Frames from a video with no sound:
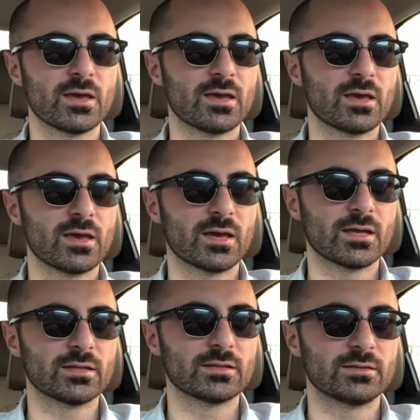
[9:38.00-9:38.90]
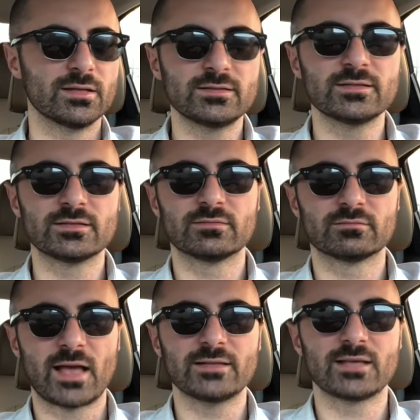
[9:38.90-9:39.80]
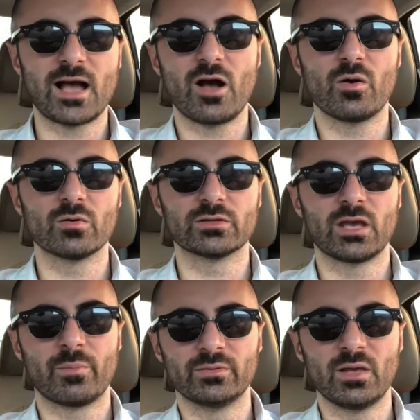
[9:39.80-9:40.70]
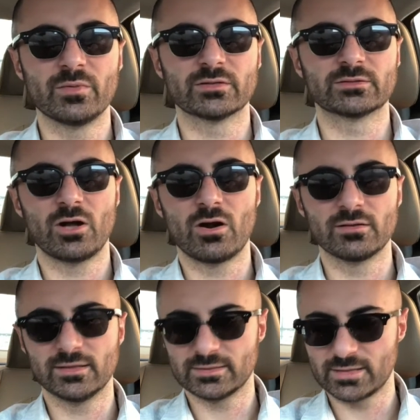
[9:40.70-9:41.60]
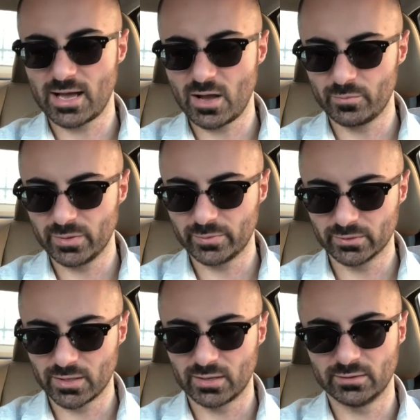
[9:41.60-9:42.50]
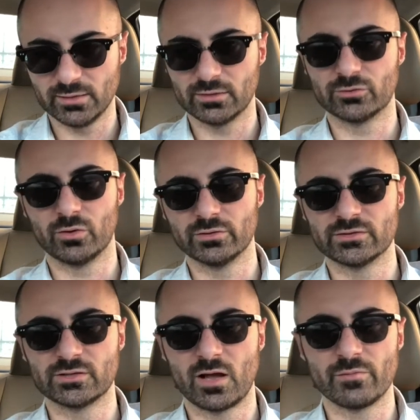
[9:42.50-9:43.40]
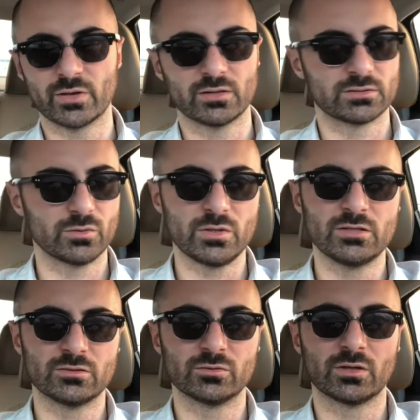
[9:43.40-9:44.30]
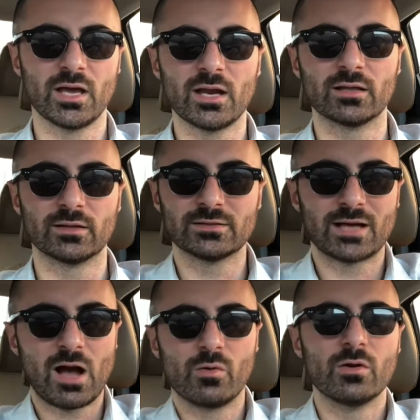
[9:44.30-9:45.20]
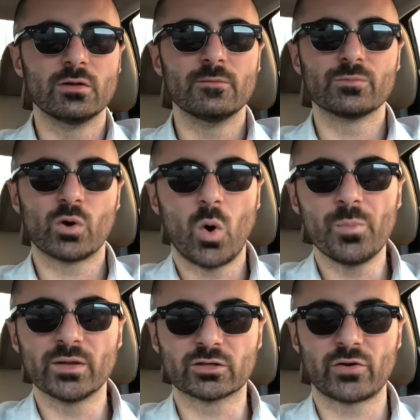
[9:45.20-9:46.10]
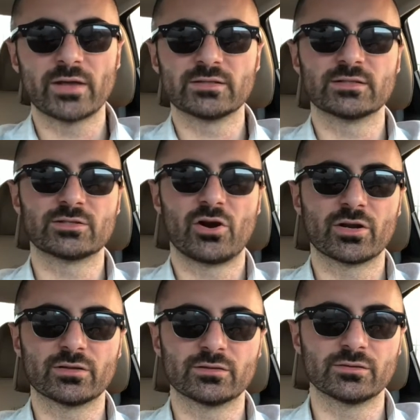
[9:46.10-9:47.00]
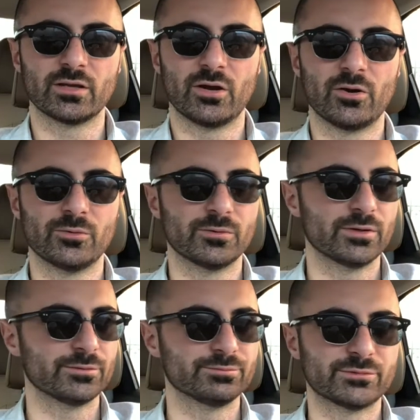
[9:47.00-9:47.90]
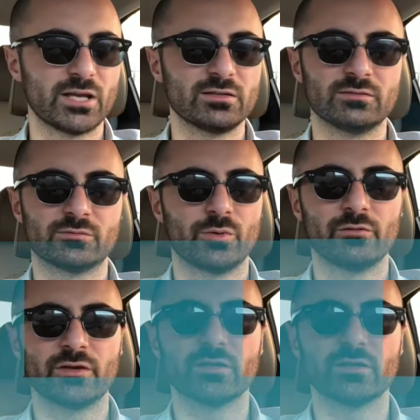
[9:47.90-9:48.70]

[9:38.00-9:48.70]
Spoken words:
And that's how the epidemic started. This is how people get addicted to all this stuff, because it's so easy to get it. That's how opiate crisis started, 10, 12 years